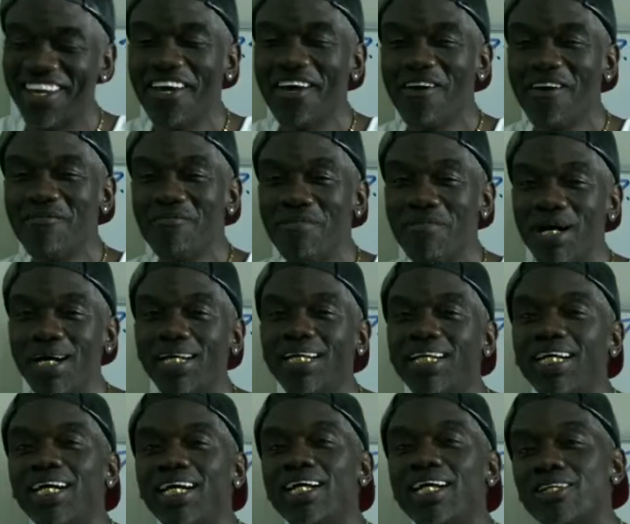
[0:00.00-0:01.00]

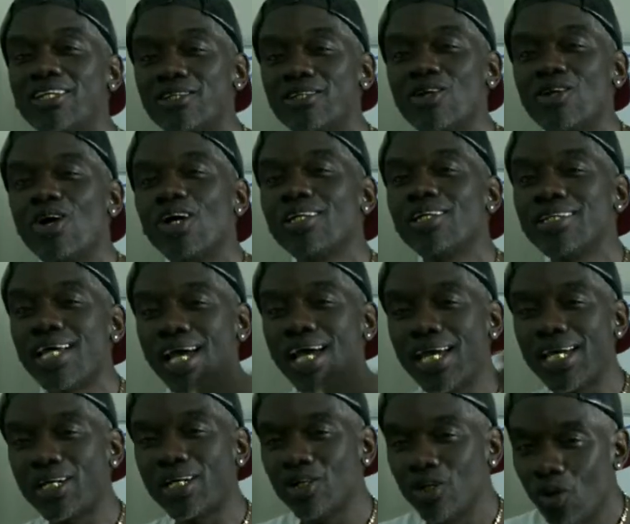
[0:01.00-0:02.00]
But as long as I
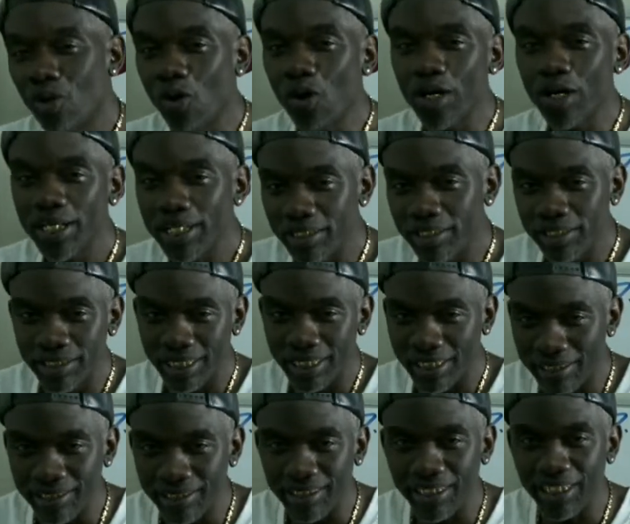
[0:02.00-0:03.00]
ignore his
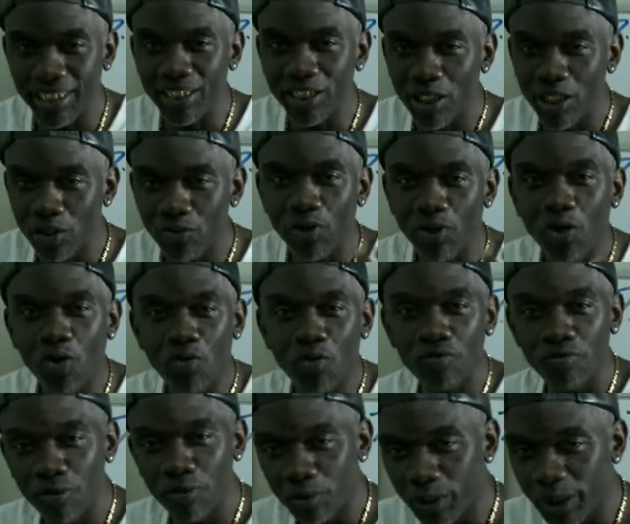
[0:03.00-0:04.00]
16-year-old
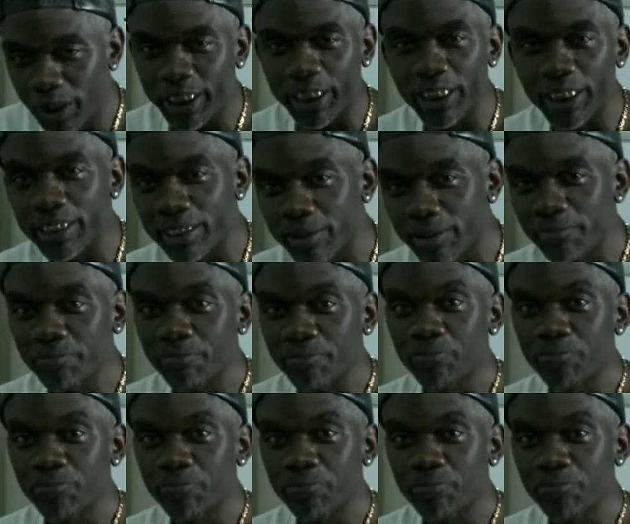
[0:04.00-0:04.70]
foolishness,